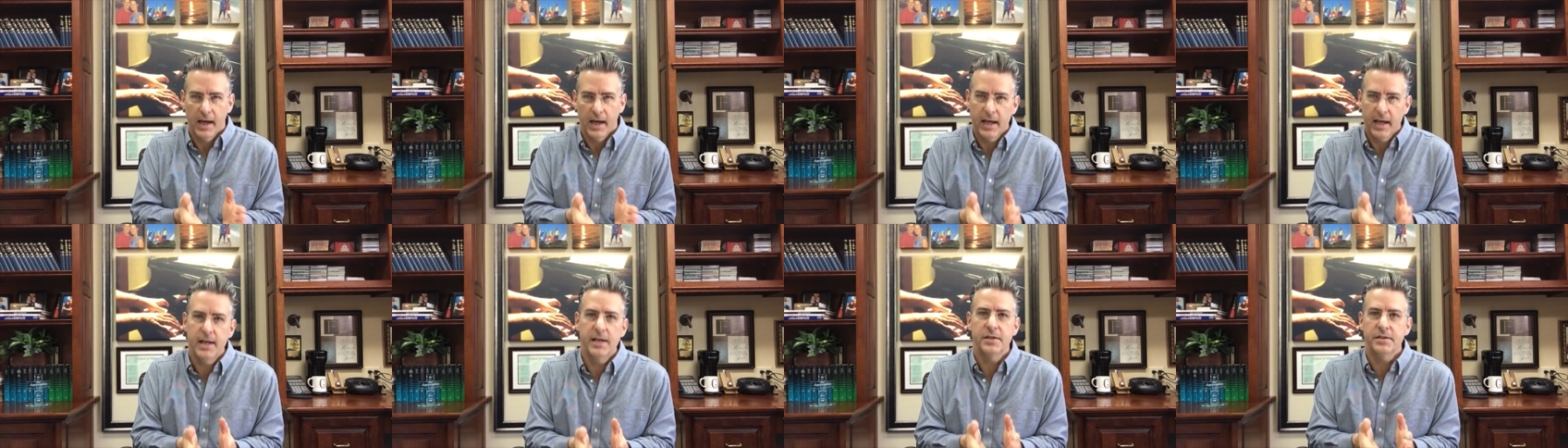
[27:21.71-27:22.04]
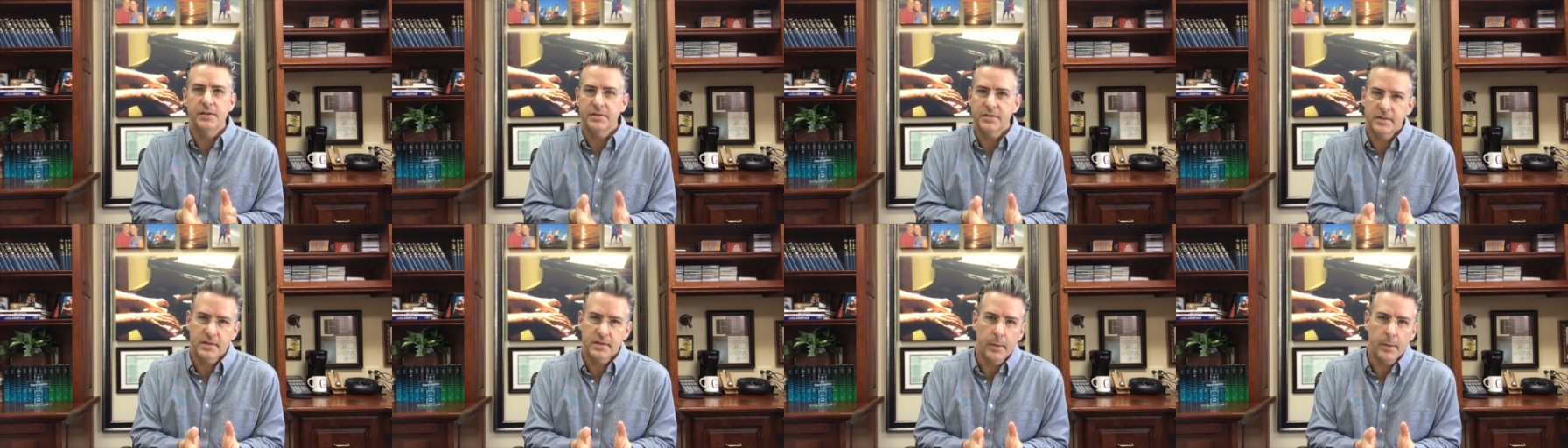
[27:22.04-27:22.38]

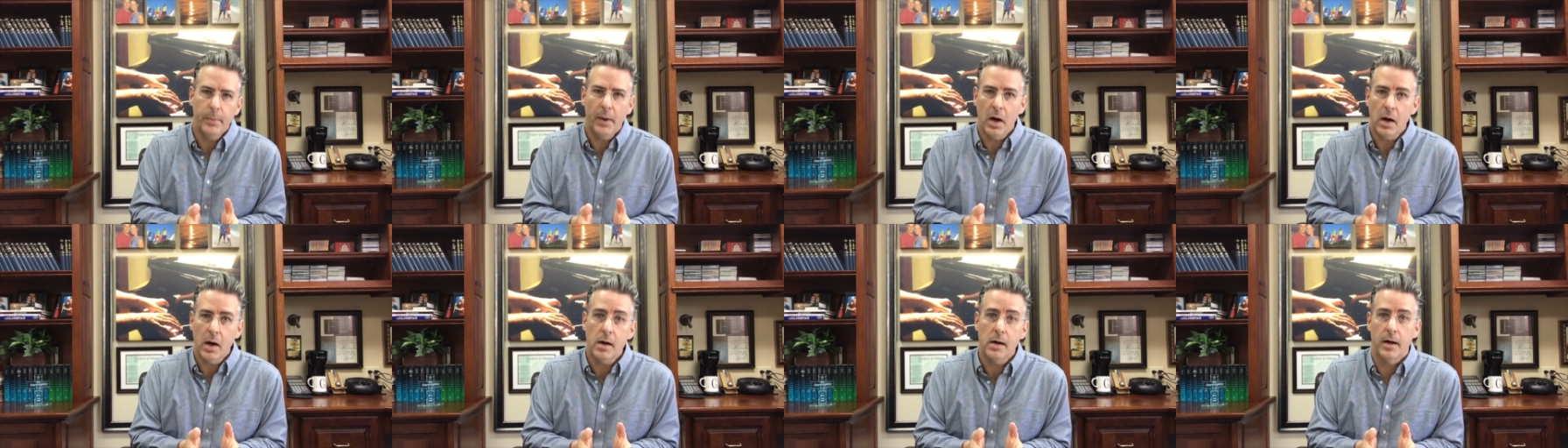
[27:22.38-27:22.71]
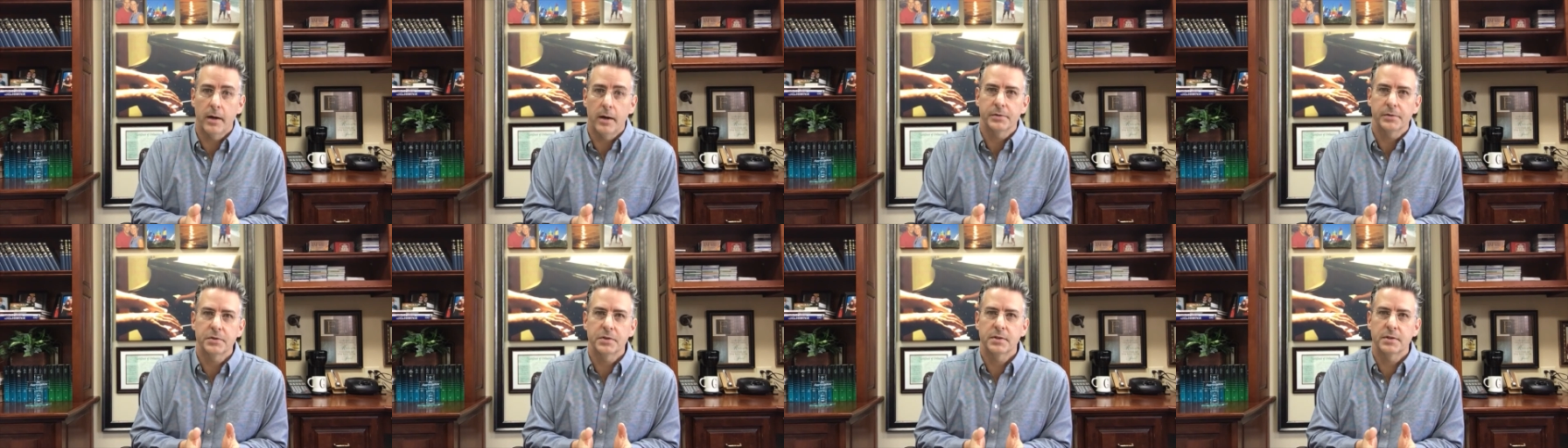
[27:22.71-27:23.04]
is the
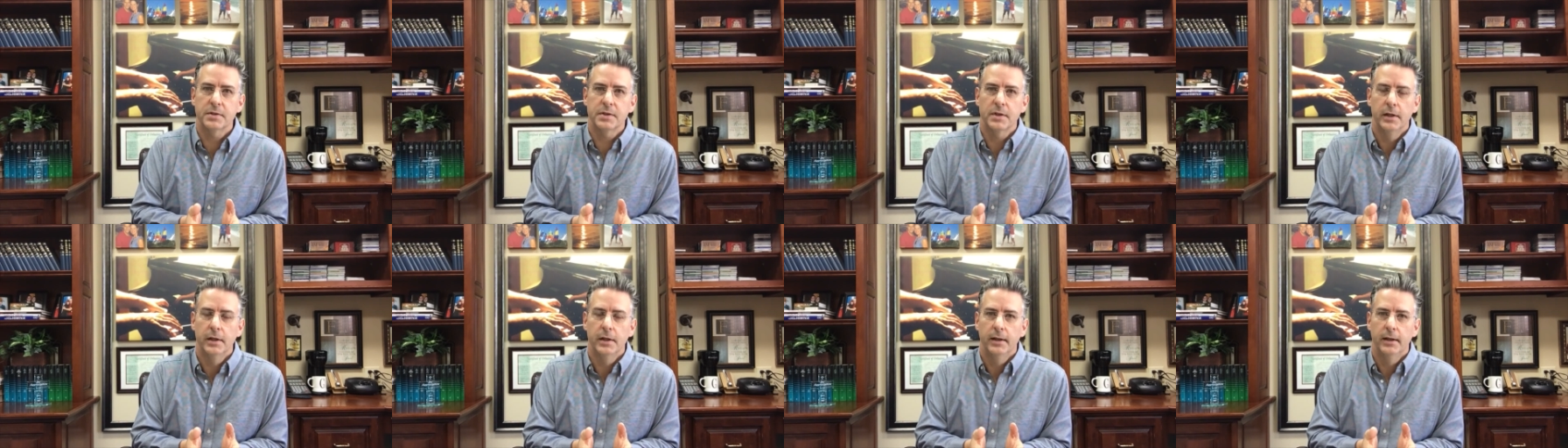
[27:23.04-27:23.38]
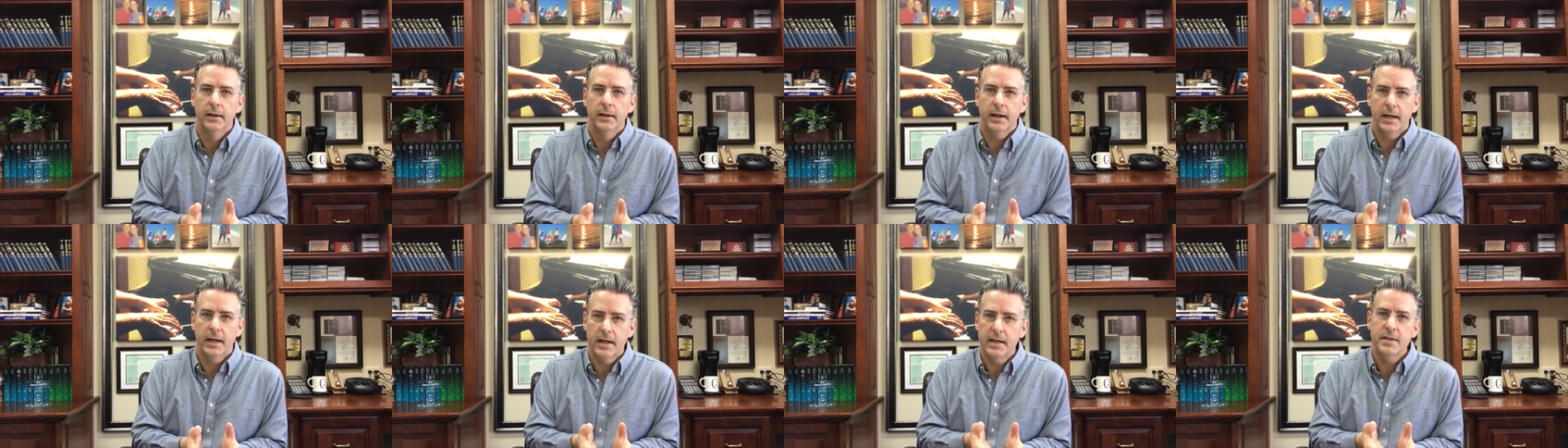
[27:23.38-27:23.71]
boss.
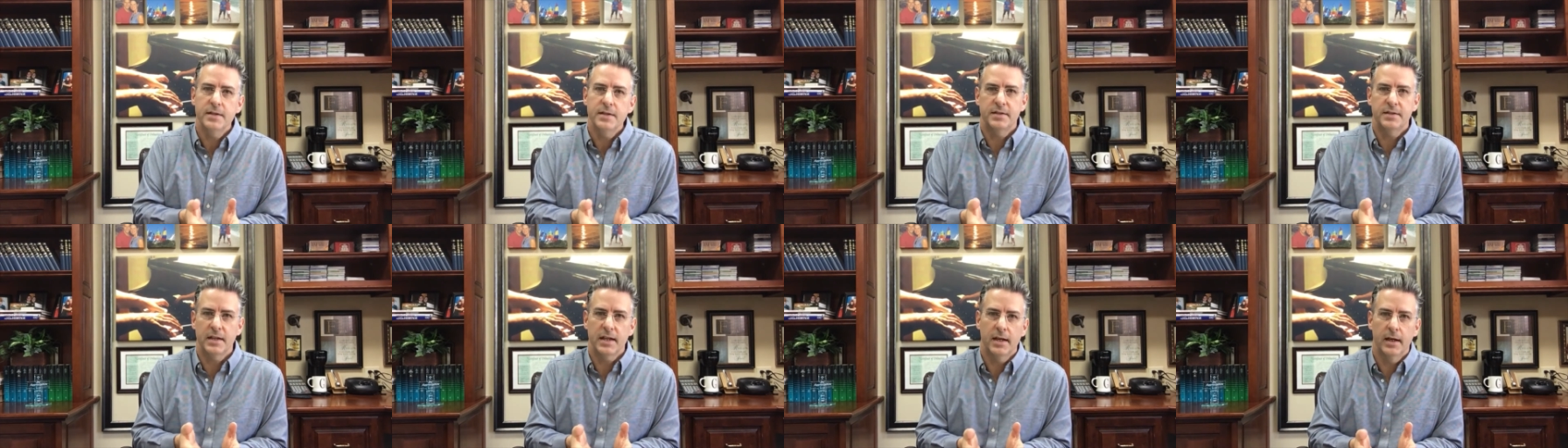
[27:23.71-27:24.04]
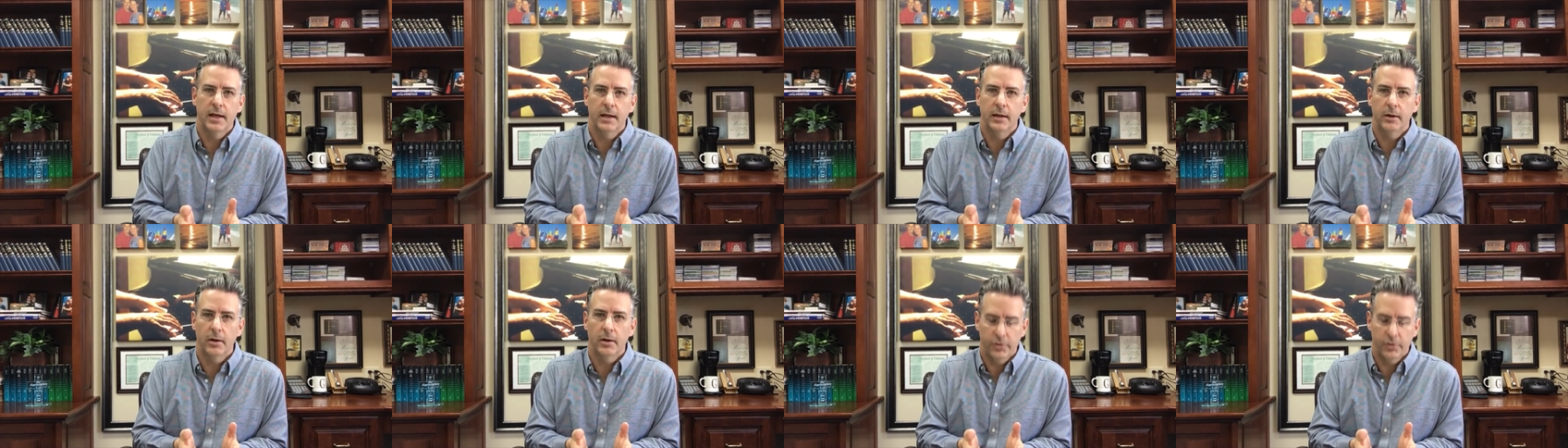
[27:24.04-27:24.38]
He's
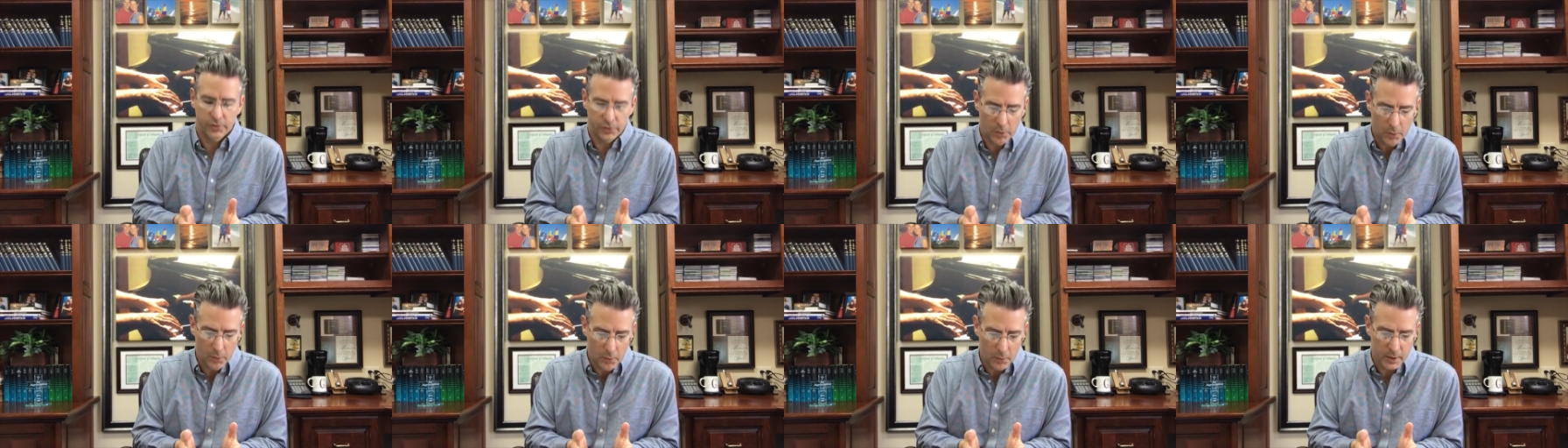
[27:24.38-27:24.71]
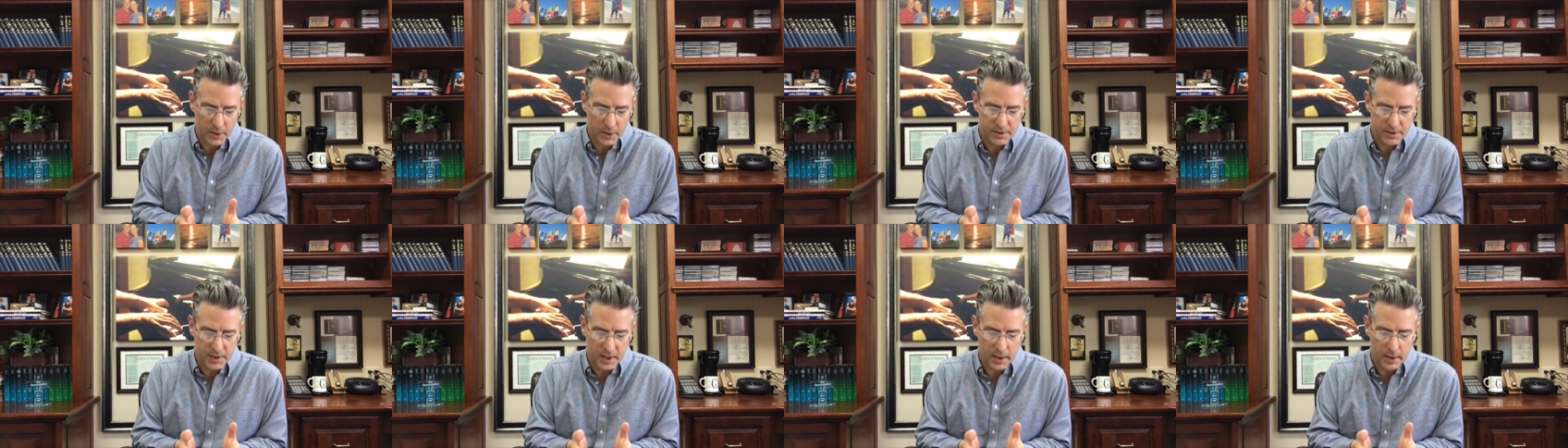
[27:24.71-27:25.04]
in
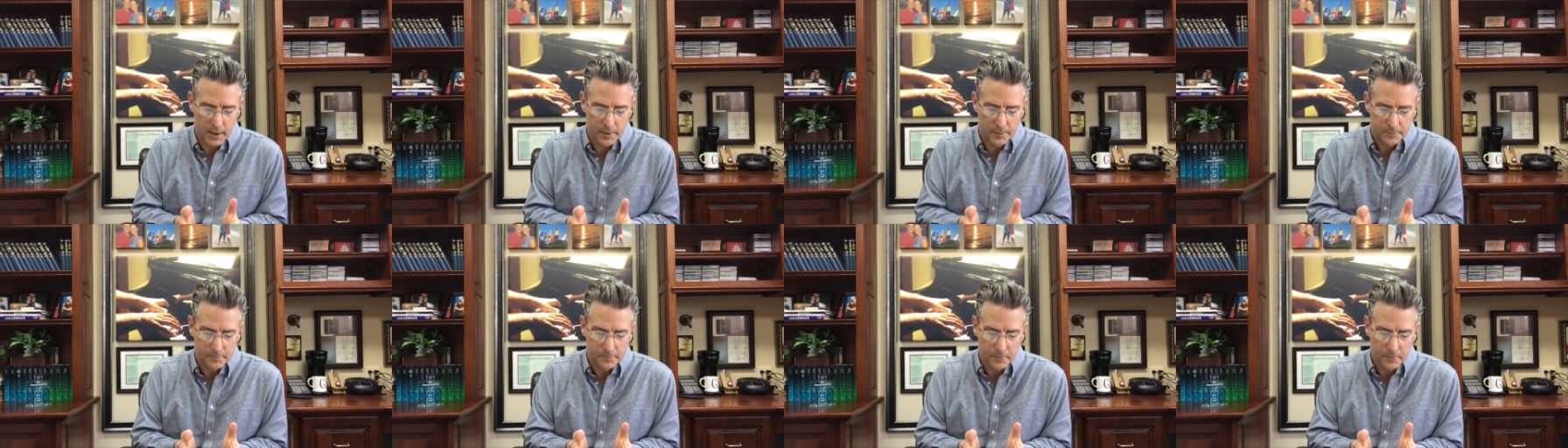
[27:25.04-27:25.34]
authority.